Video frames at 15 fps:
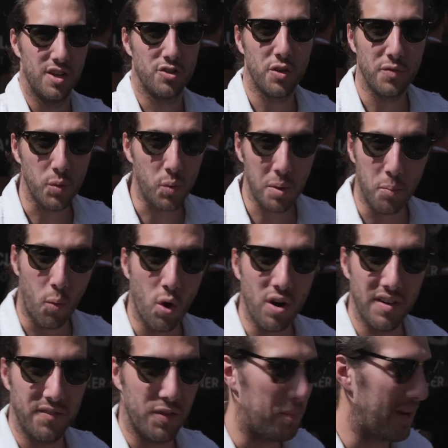So if you want more
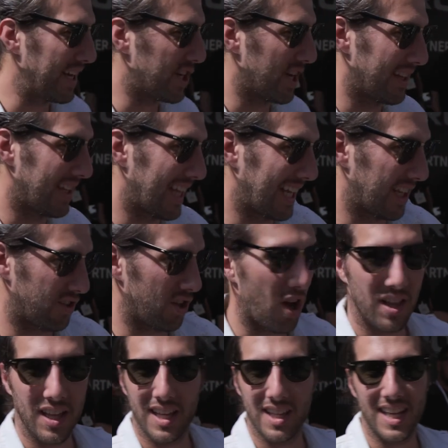information on the Leica
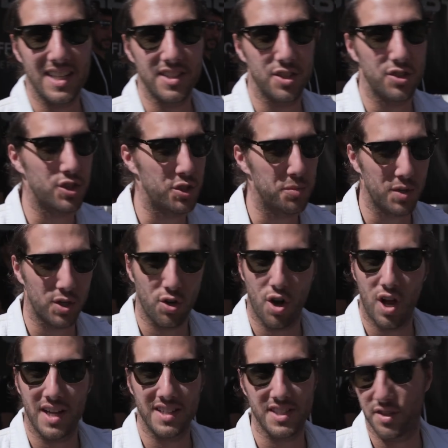Thalia lenses,
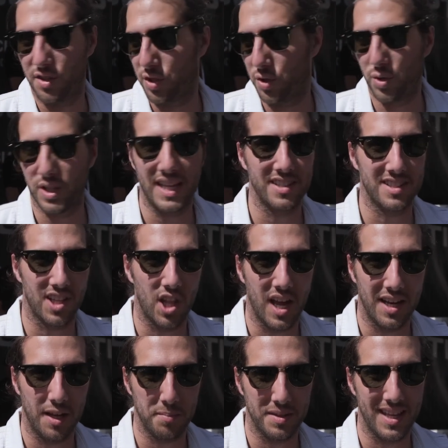Summicrons, and the new lens
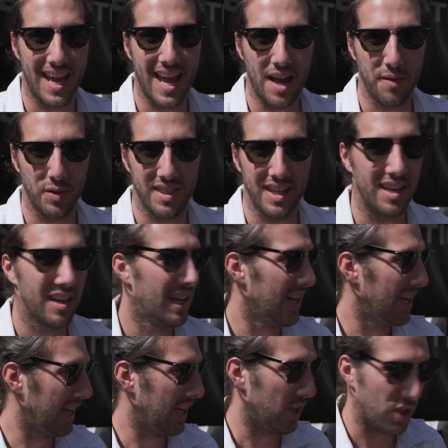lineups they have with it,
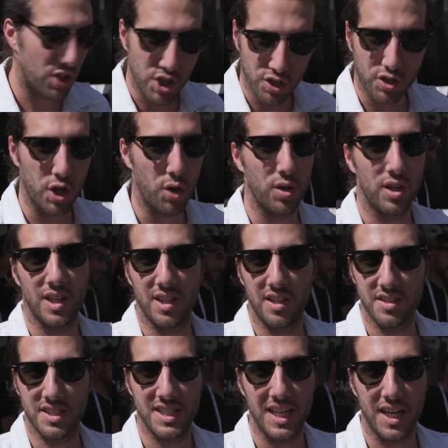just go to
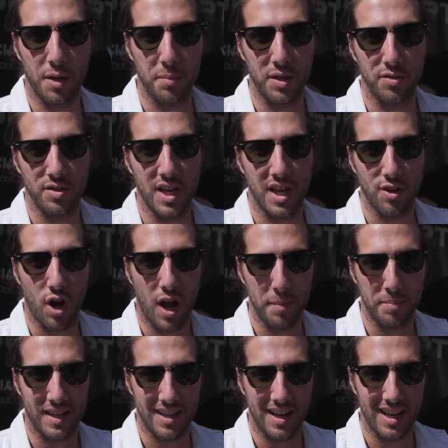
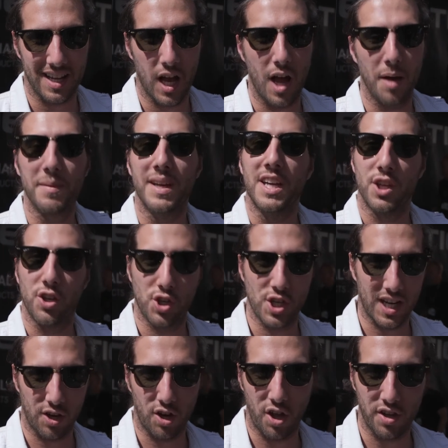cwsonderoptic.com. You
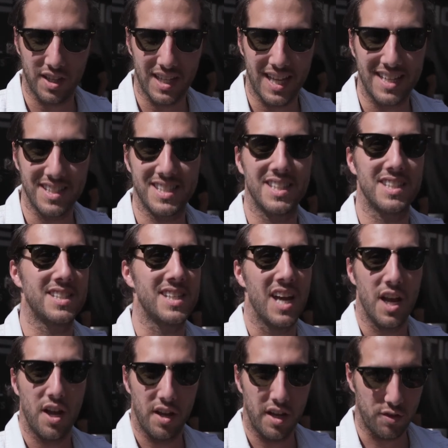check out all the lenses.
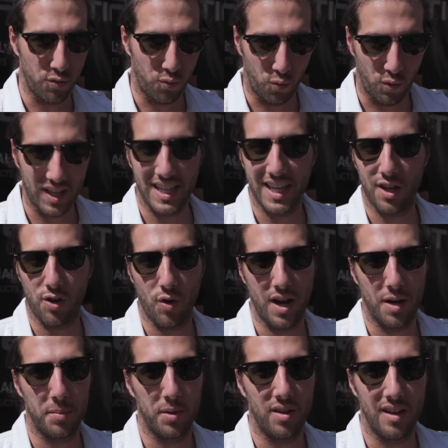It's really
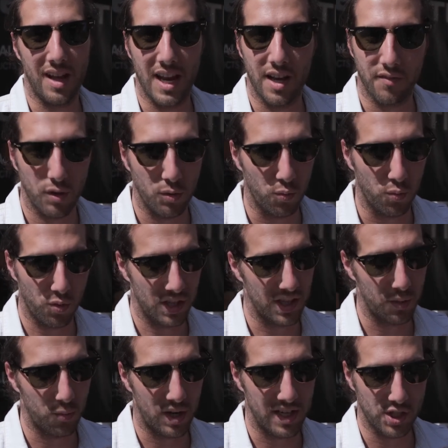incredible. And if you
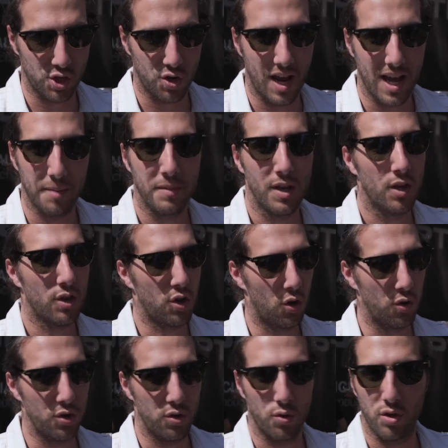really want to try them,
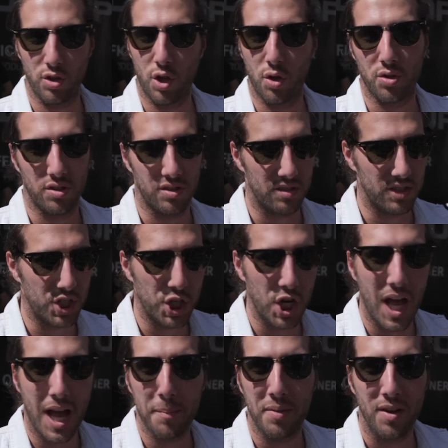go to a local
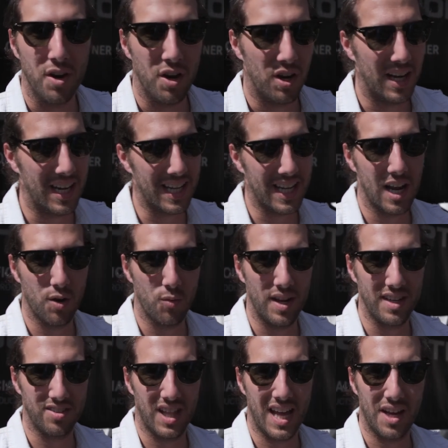shop, any kind of
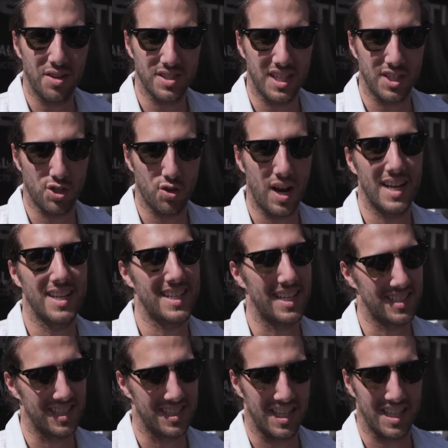rental house, and try to
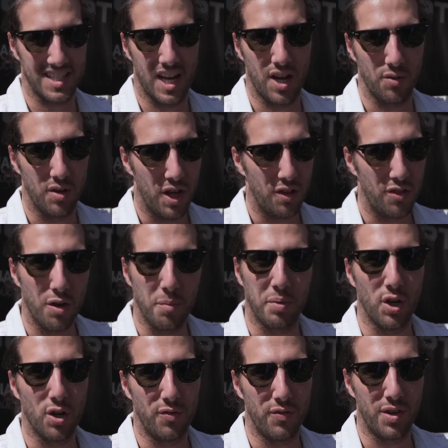test these things out. They're
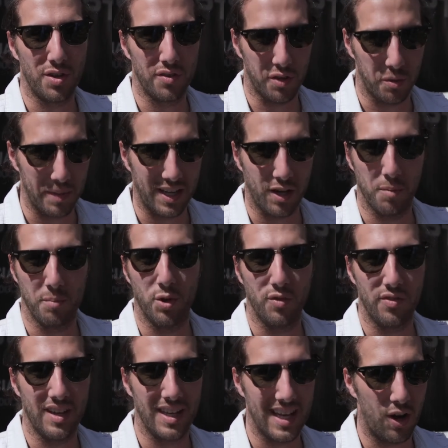beautiful. They'll make your
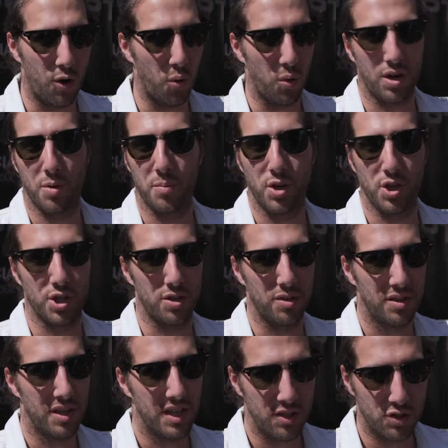movie or commercial
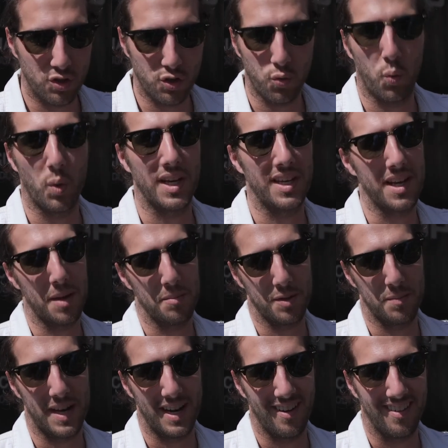20 times
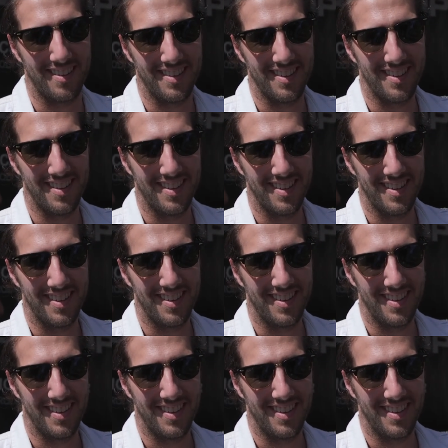better.